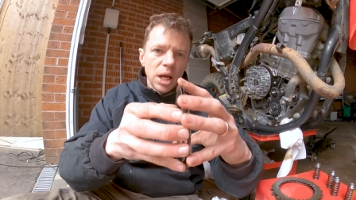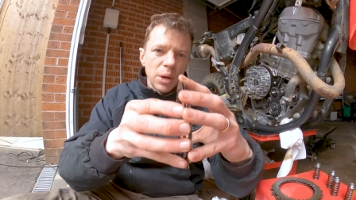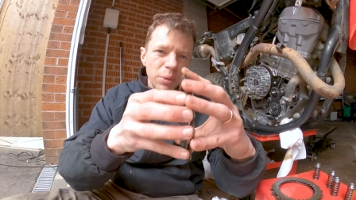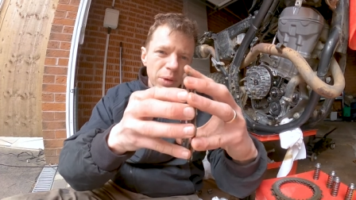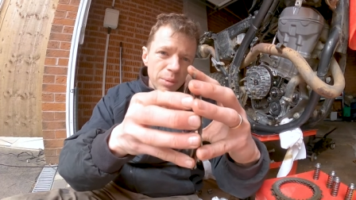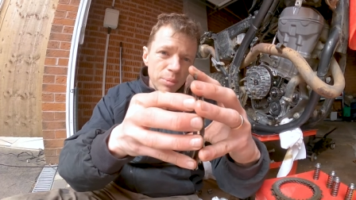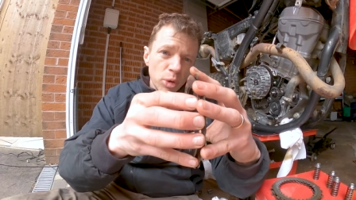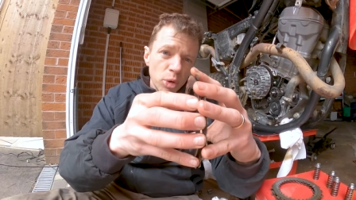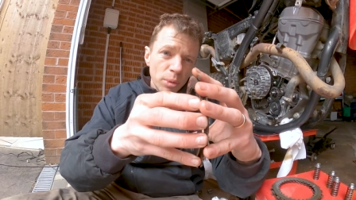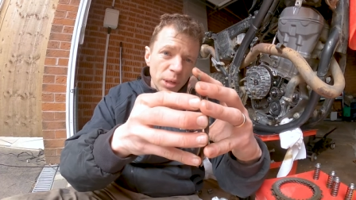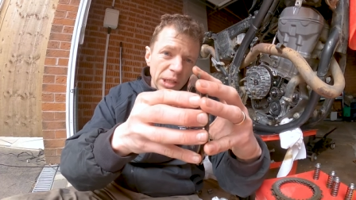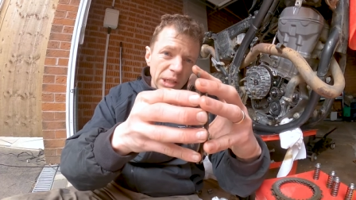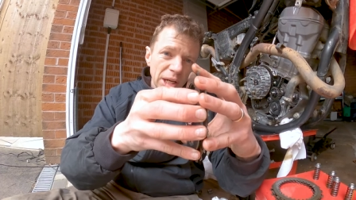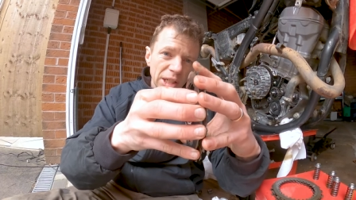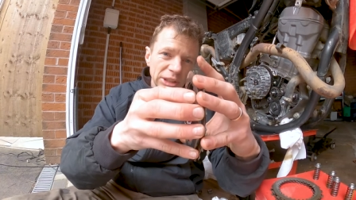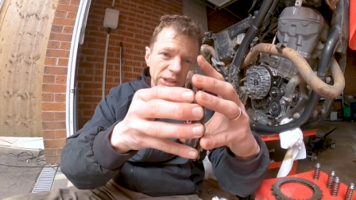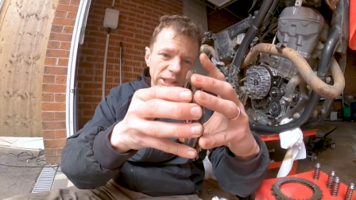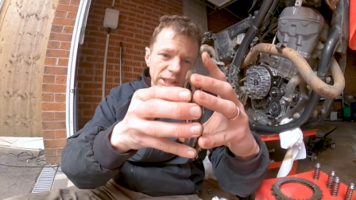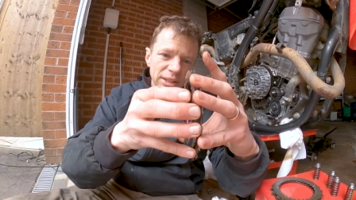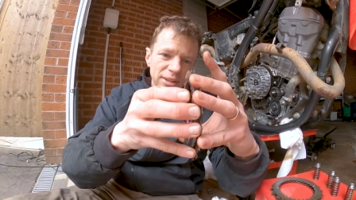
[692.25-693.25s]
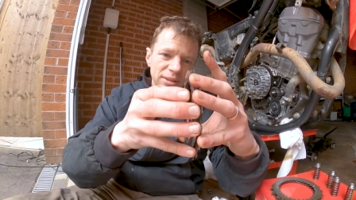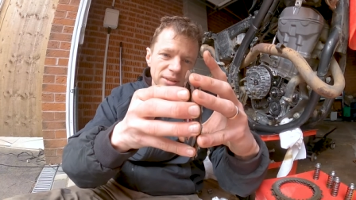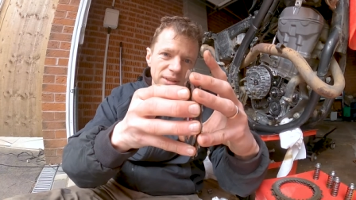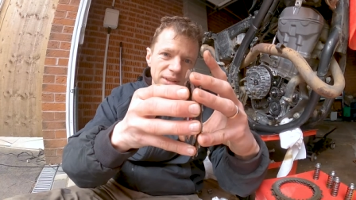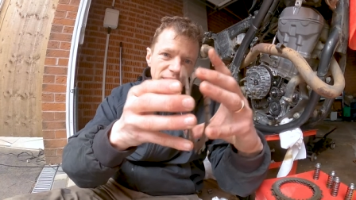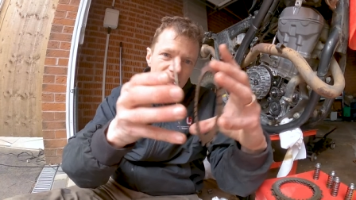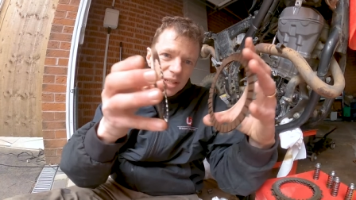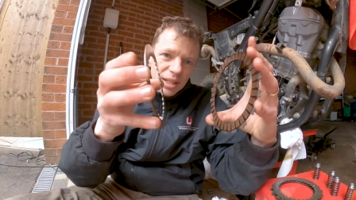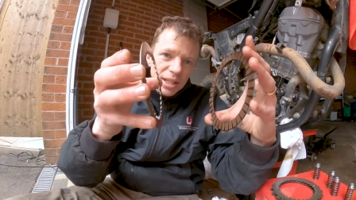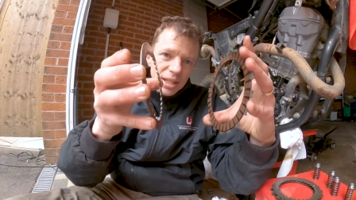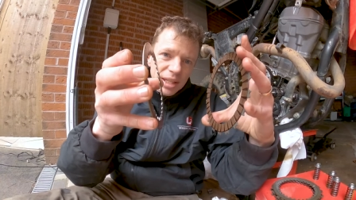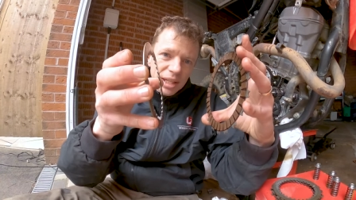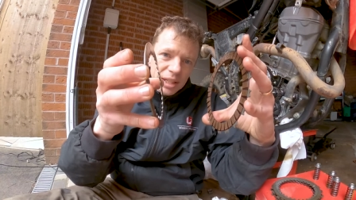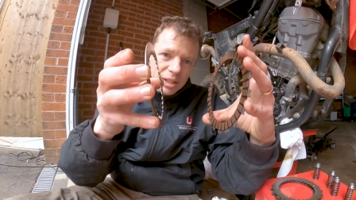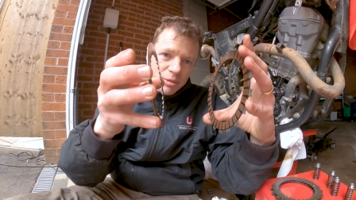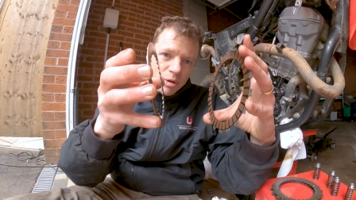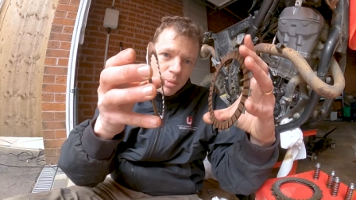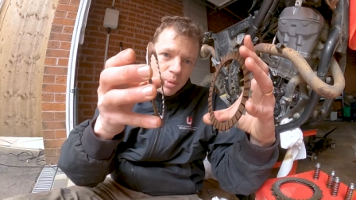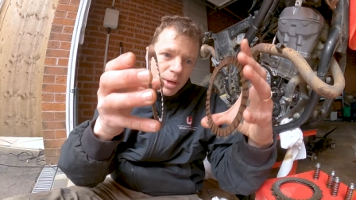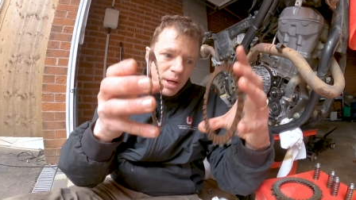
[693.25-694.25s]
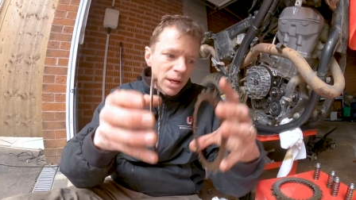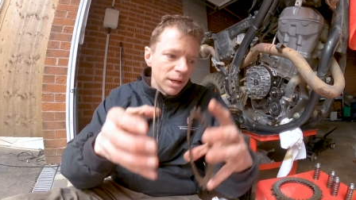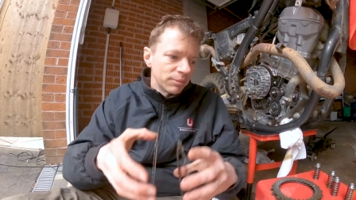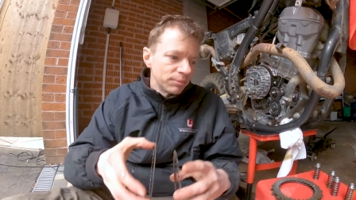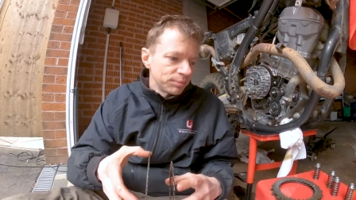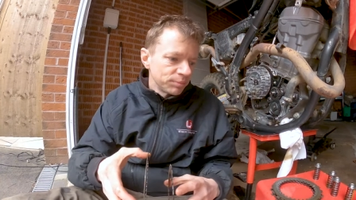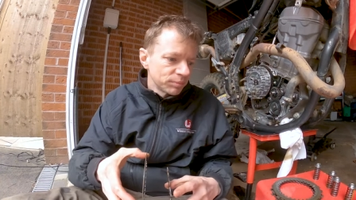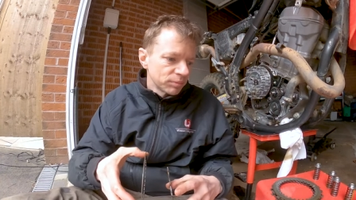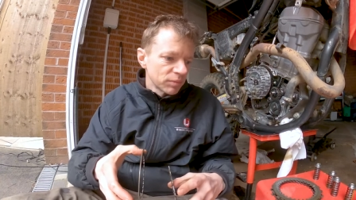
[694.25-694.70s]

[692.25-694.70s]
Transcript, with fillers: And when I pull my clutch in, they come apart.